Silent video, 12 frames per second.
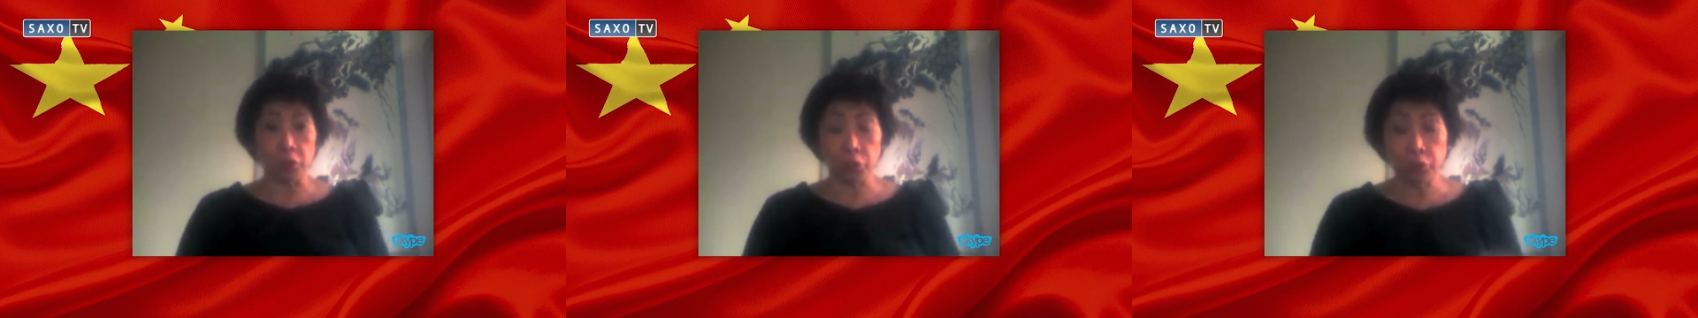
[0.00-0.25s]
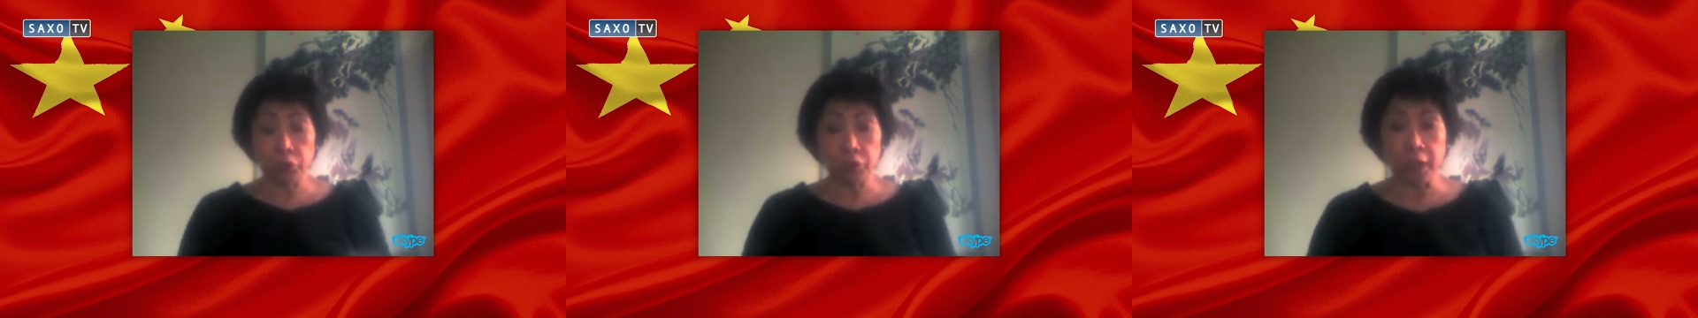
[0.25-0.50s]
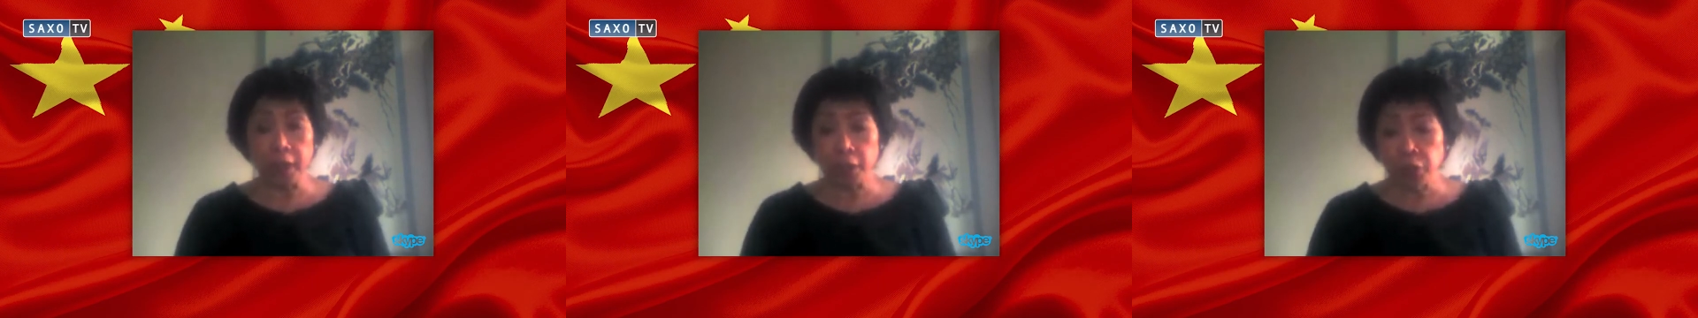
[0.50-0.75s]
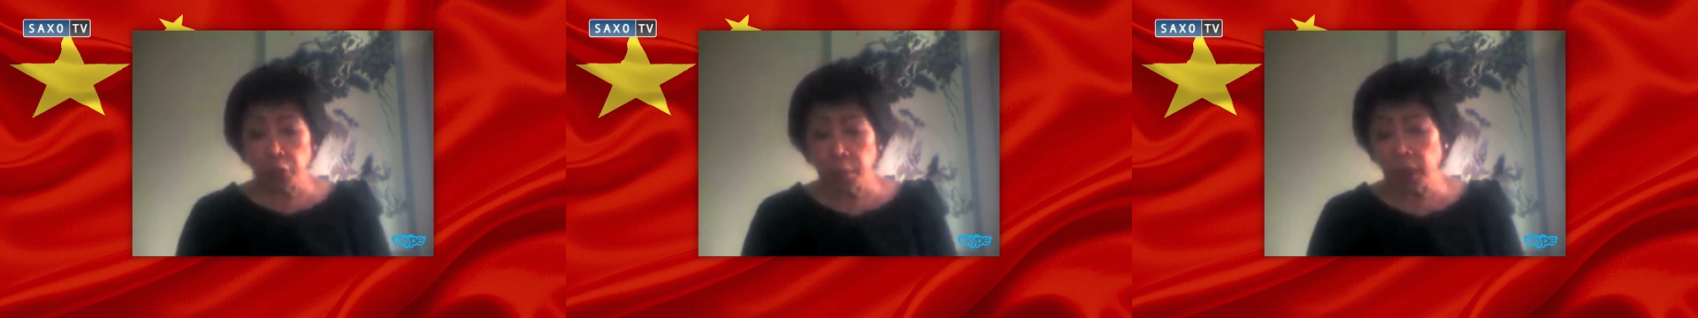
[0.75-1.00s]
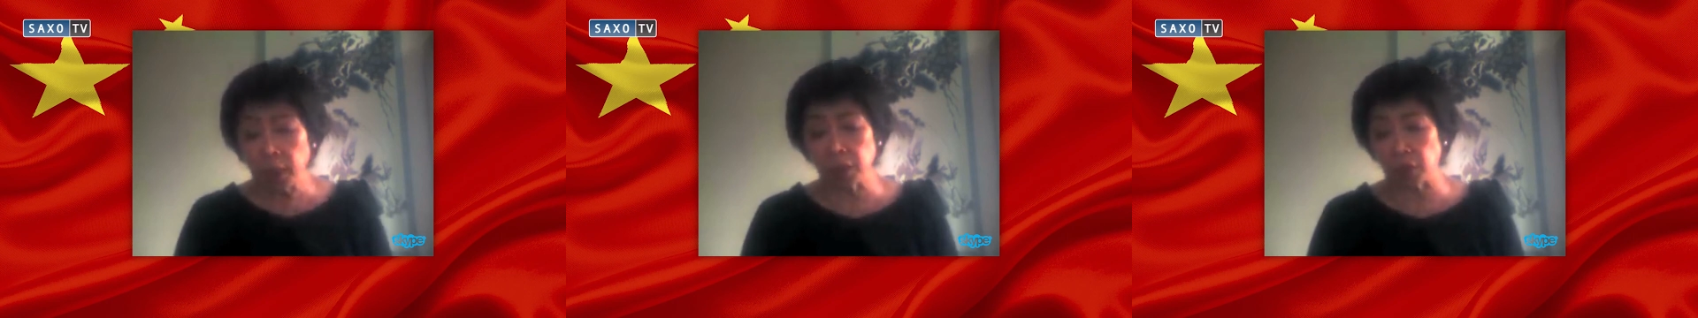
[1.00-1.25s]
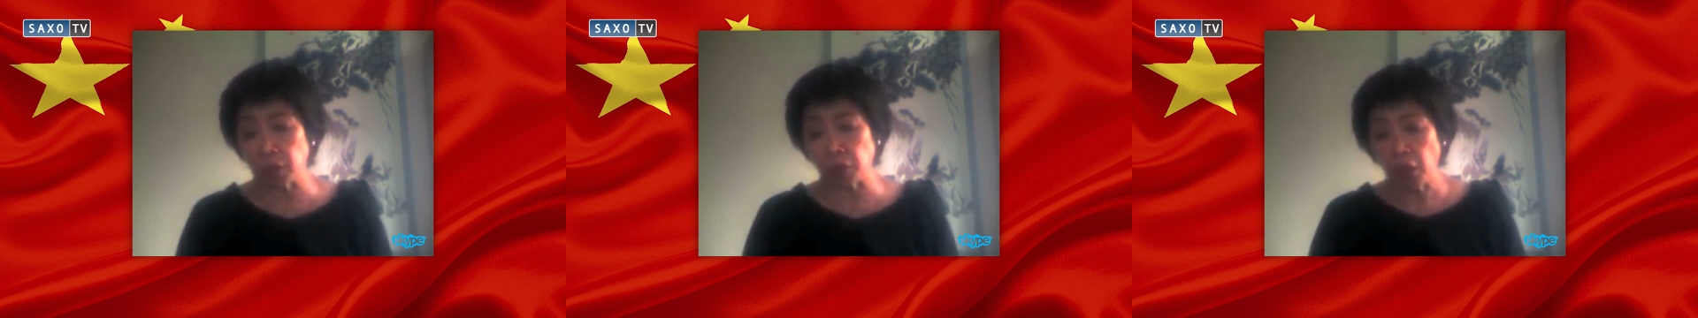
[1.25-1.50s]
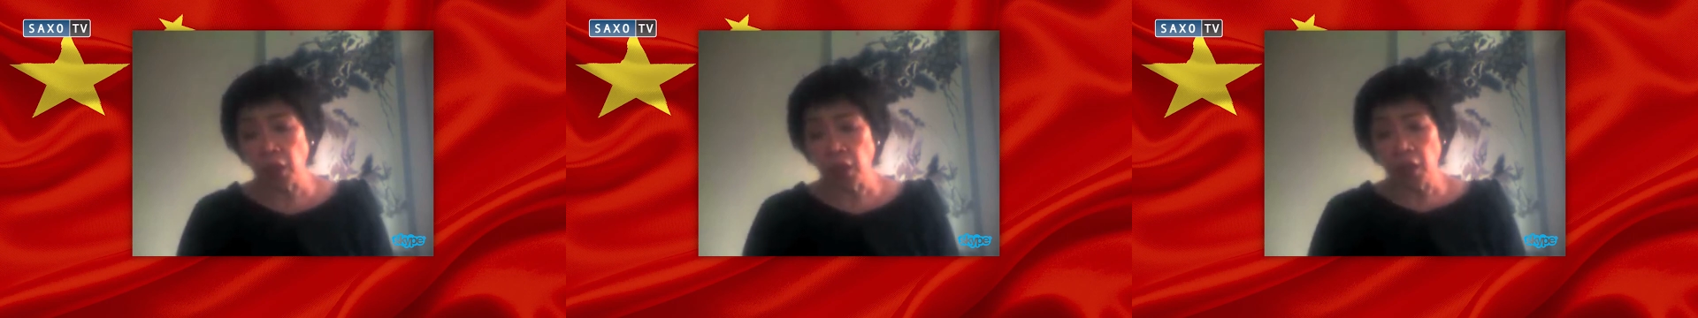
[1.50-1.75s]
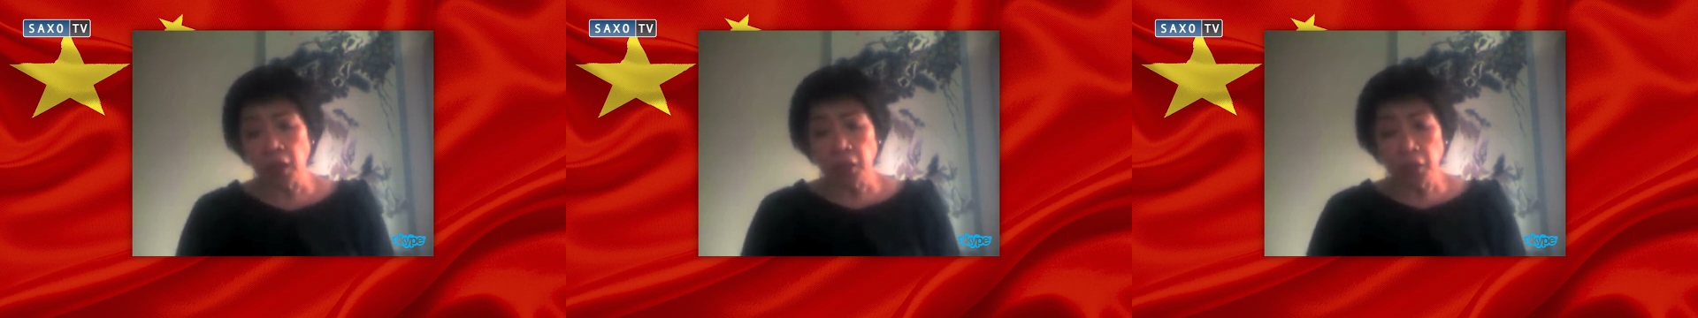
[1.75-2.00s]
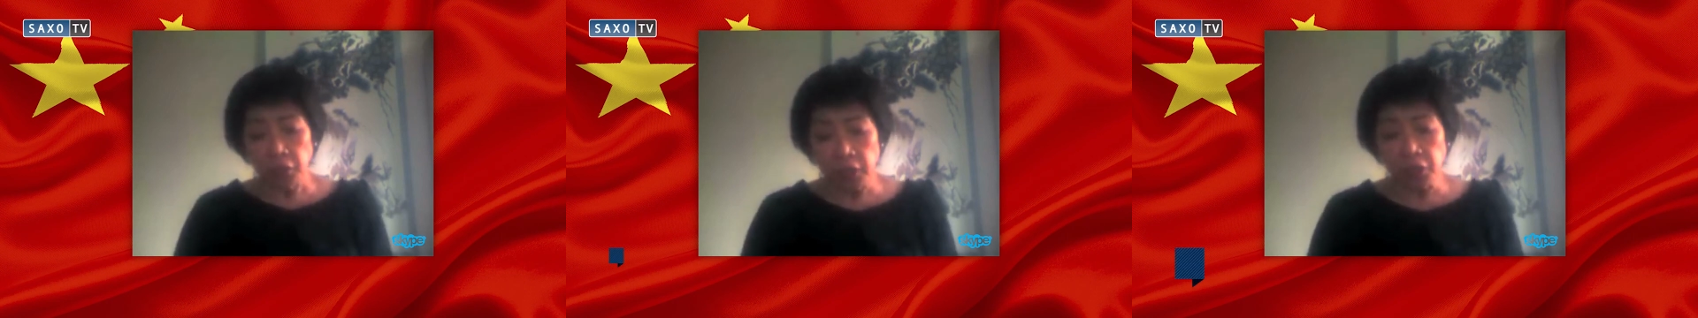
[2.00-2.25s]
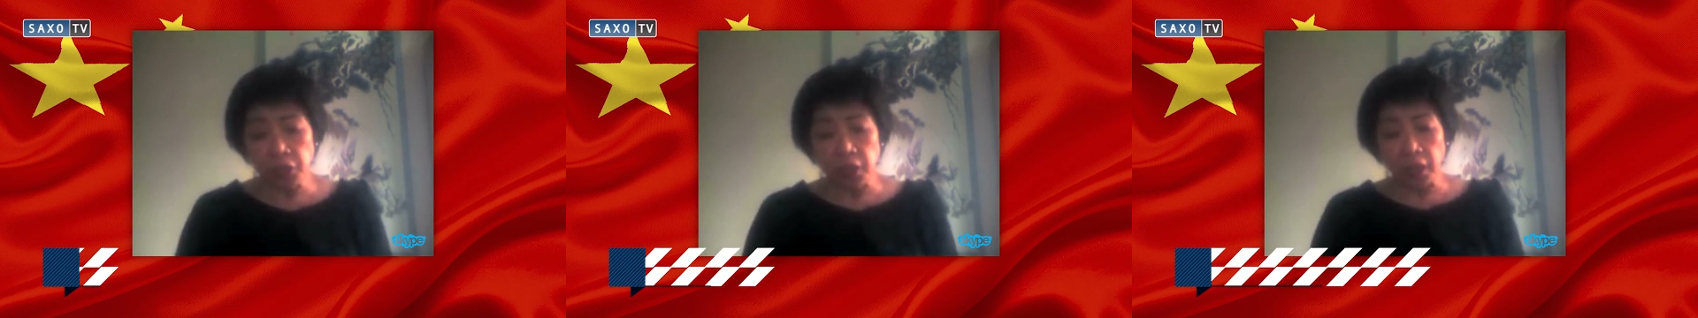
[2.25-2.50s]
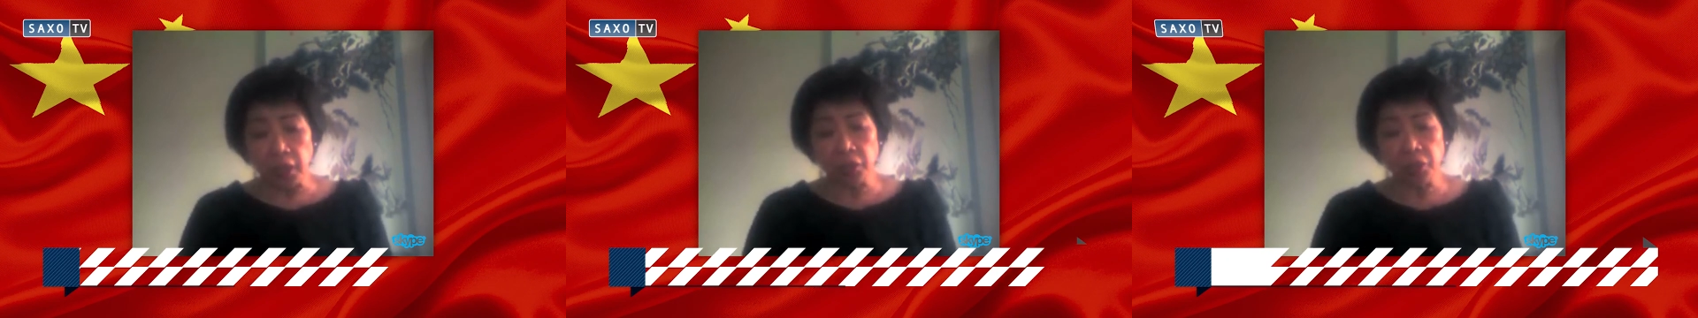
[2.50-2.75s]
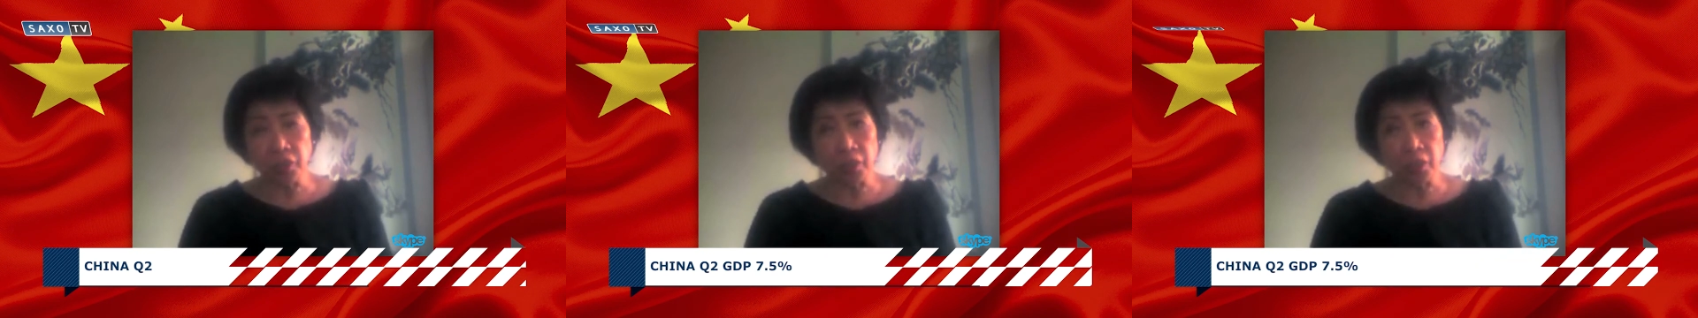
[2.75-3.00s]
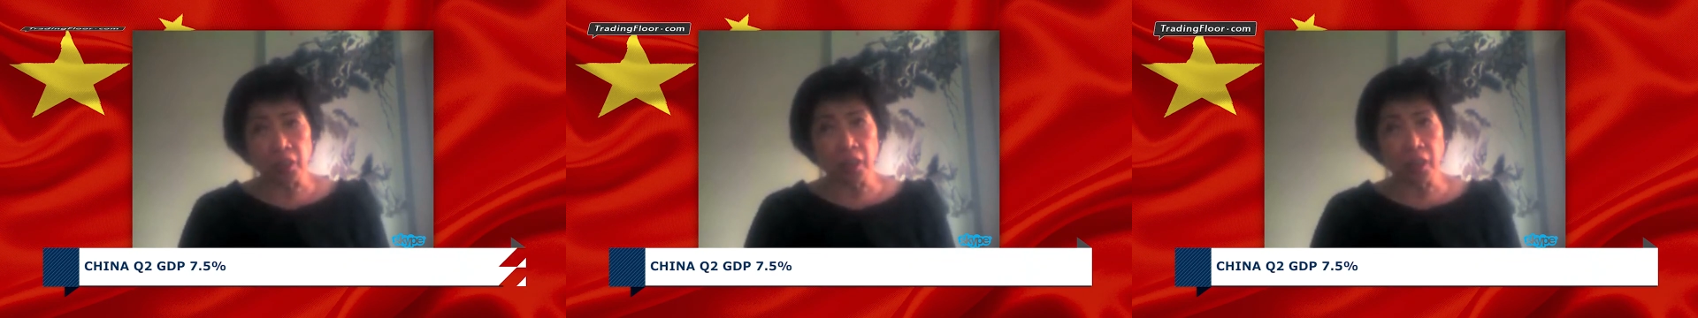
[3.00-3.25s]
through financial markets, these days,